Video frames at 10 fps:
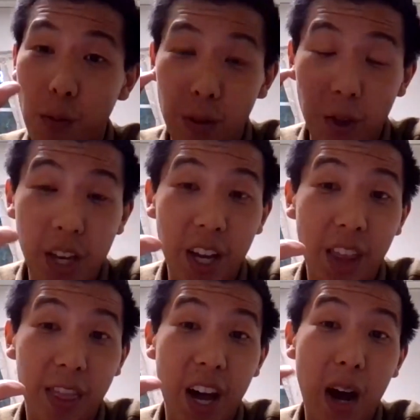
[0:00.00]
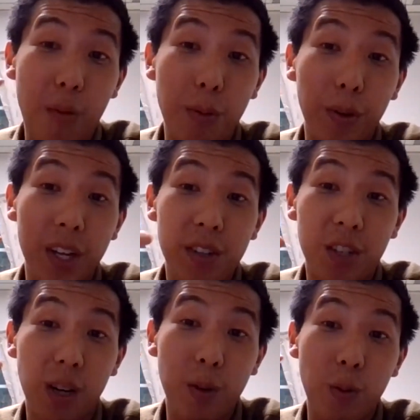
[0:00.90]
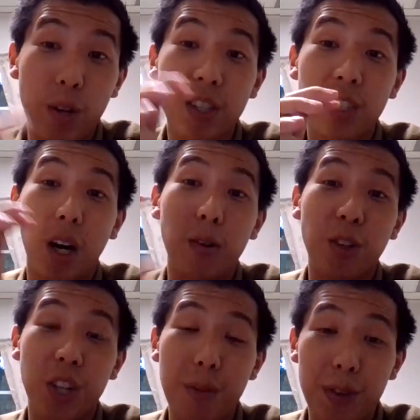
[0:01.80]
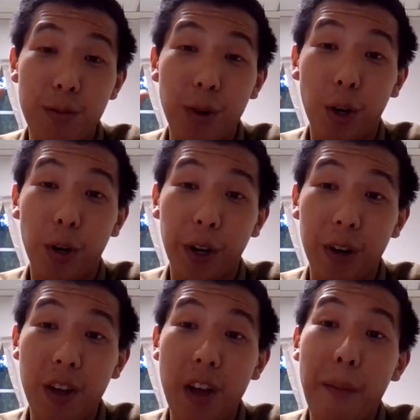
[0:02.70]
looking at that, we will then determine which scholarship you earn